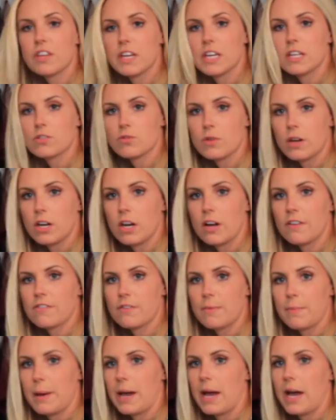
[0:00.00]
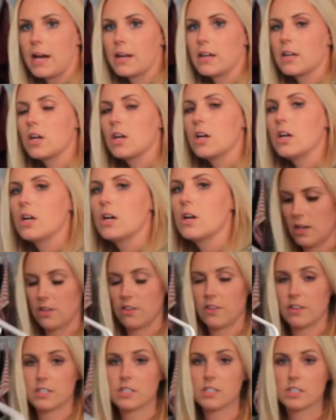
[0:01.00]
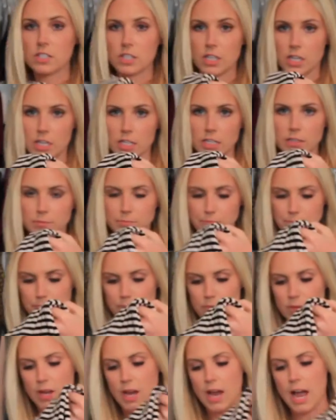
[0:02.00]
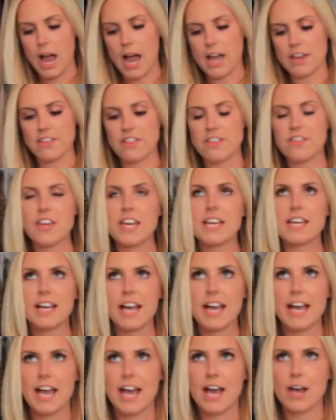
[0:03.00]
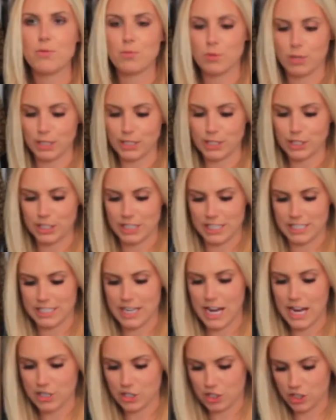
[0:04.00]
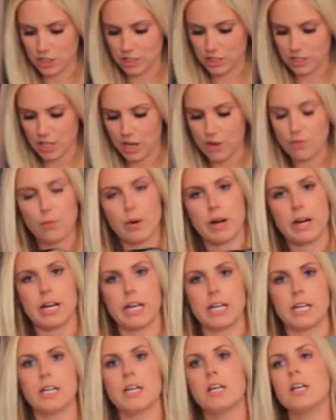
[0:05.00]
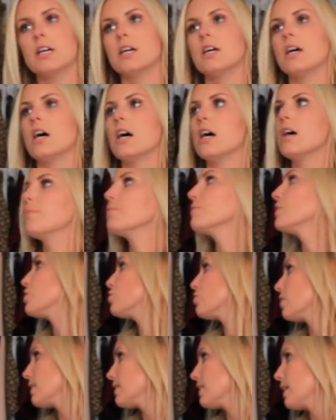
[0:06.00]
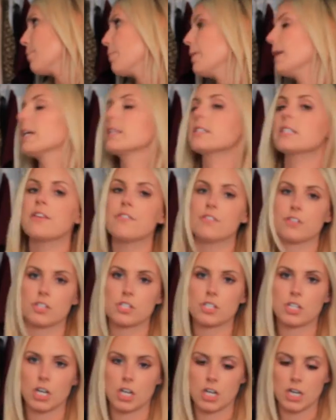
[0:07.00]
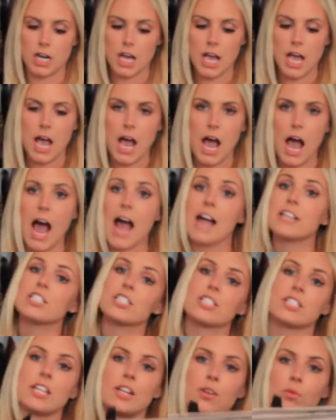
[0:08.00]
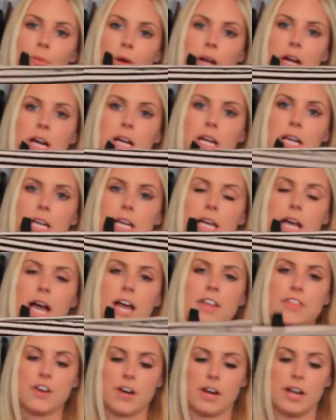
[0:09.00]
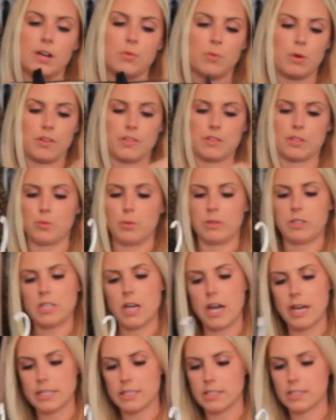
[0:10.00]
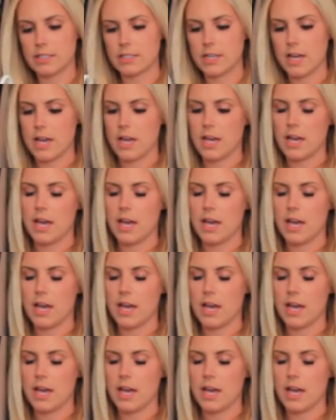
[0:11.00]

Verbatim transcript: things right off the bat. This skirt, I think I had really good intentions of wearing the dress I picked and the skirt. I just didn't wear it. I thought I'd wear these with tights